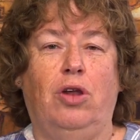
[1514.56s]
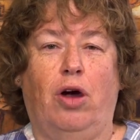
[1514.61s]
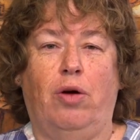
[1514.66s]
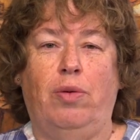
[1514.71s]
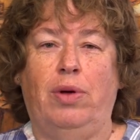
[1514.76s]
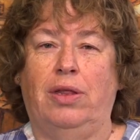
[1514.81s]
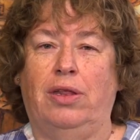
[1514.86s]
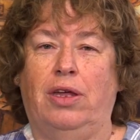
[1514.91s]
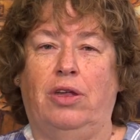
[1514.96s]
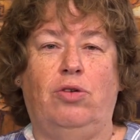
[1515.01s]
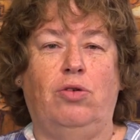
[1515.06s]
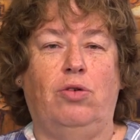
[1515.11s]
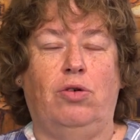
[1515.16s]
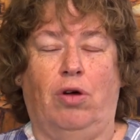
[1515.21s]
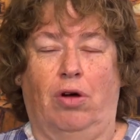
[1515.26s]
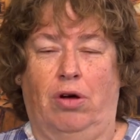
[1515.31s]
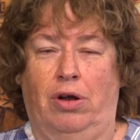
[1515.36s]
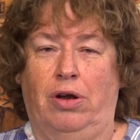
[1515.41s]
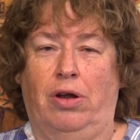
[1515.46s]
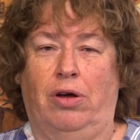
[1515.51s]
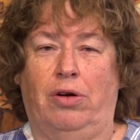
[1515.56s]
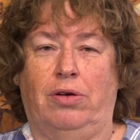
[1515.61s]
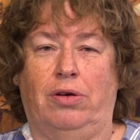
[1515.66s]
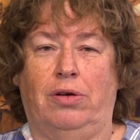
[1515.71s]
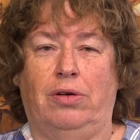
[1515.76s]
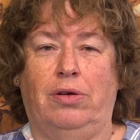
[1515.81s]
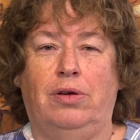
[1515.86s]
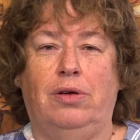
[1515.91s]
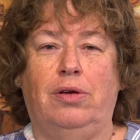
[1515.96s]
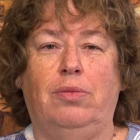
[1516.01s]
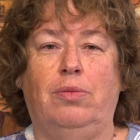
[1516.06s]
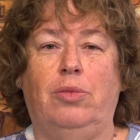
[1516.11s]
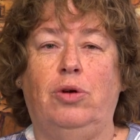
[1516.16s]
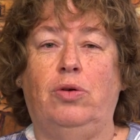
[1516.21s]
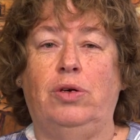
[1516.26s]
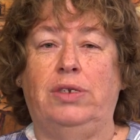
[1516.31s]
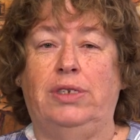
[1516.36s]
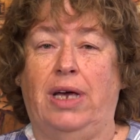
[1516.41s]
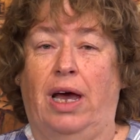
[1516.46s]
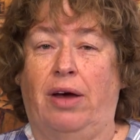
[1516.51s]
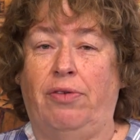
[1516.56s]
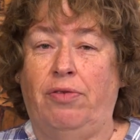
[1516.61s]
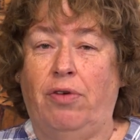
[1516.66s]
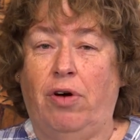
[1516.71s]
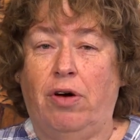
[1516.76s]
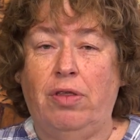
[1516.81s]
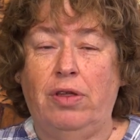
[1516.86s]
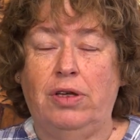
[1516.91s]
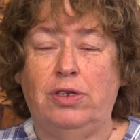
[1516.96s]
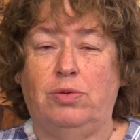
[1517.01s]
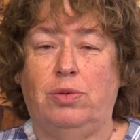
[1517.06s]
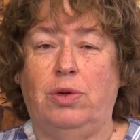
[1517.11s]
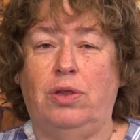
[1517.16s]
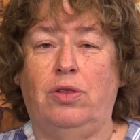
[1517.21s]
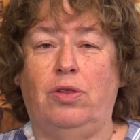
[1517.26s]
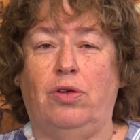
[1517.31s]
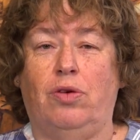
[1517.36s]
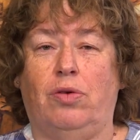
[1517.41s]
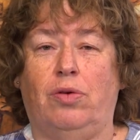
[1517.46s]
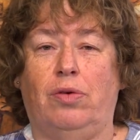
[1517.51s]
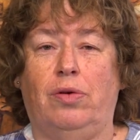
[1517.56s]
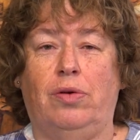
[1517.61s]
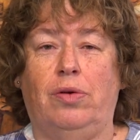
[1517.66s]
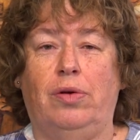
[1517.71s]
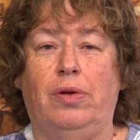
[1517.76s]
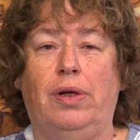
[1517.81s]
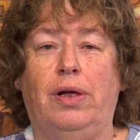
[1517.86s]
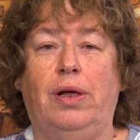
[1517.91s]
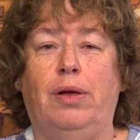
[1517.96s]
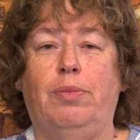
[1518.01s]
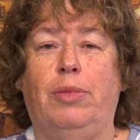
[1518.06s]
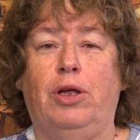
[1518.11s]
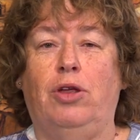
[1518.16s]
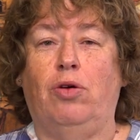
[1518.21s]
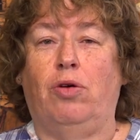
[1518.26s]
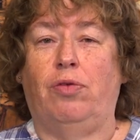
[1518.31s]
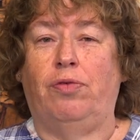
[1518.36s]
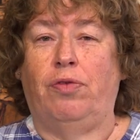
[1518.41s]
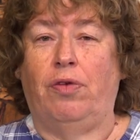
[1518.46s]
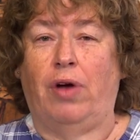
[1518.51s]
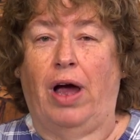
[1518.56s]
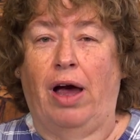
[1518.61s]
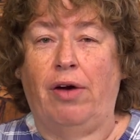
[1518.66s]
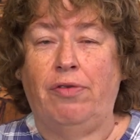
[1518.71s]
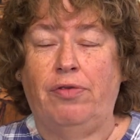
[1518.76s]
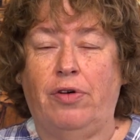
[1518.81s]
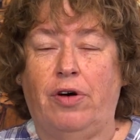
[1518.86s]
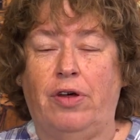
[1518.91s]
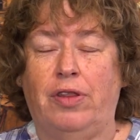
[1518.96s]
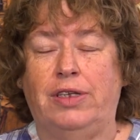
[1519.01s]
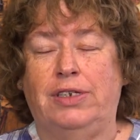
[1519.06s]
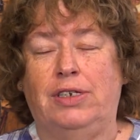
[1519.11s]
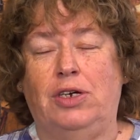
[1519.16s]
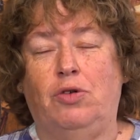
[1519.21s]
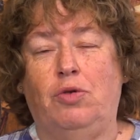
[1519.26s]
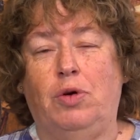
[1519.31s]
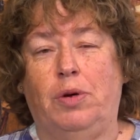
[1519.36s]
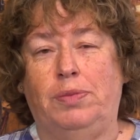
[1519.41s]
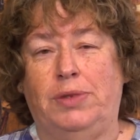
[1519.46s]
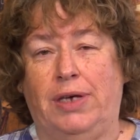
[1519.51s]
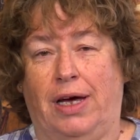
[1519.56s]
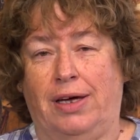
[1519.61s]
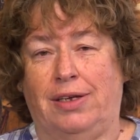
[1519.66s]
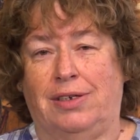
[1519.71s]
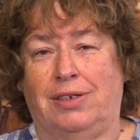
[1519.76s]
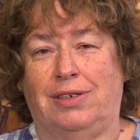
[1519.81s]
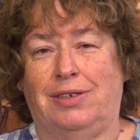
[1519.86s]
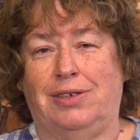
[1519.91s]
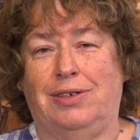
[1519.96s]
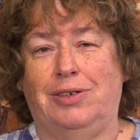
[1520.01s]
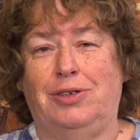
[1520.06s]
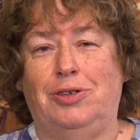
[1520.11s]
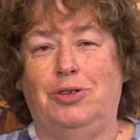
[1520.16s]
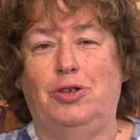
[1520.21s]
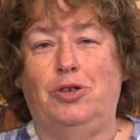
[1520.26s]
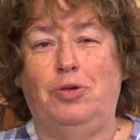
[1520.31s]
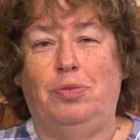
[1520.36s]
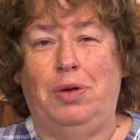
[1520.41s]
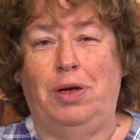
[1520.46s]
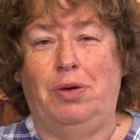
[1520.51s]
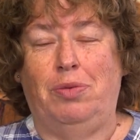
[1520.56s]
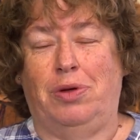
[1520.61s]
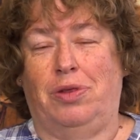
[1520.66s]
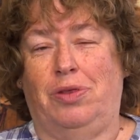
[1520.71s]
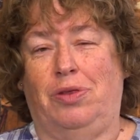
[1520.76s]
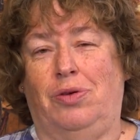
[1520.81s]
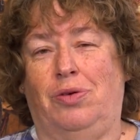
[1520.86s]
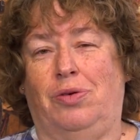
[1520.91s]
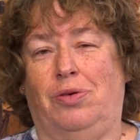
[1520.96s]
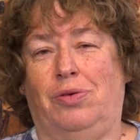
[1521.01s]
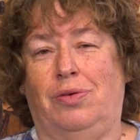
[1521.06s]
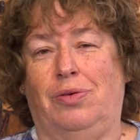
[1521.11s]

Knowing that you're not alone. Because our Father is with you. But our Father's equipped us to be with you.